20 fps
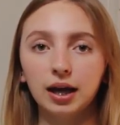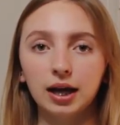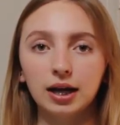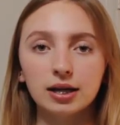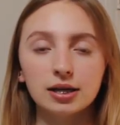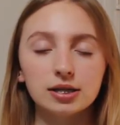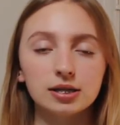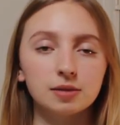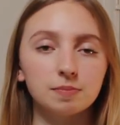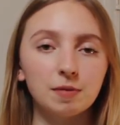It
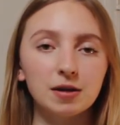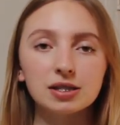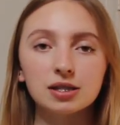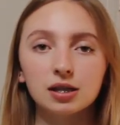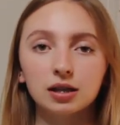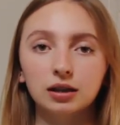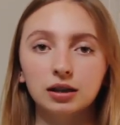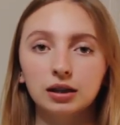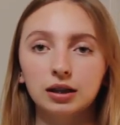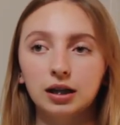is
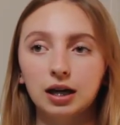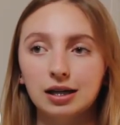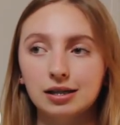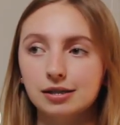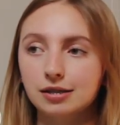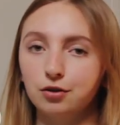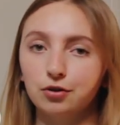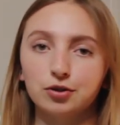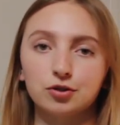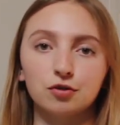basically a
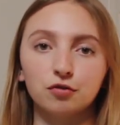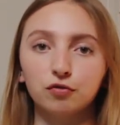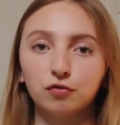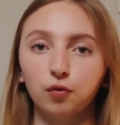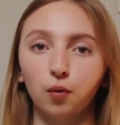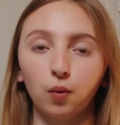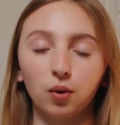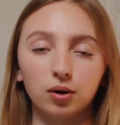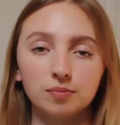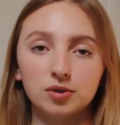series of
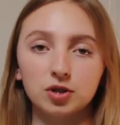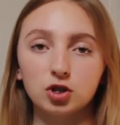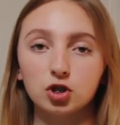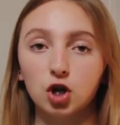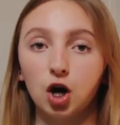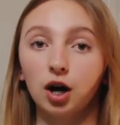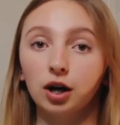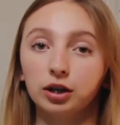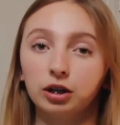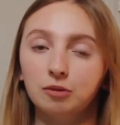forms and
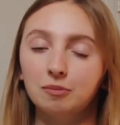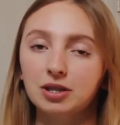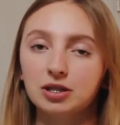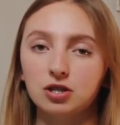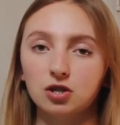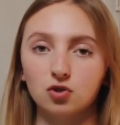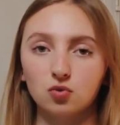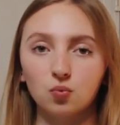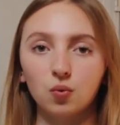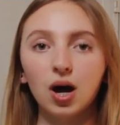
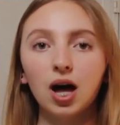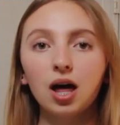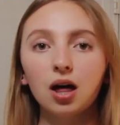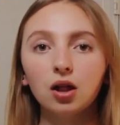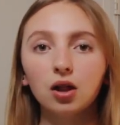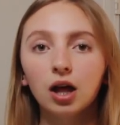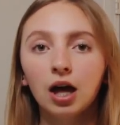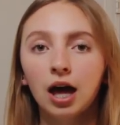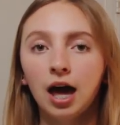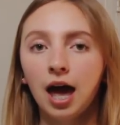documents as
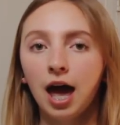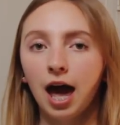well,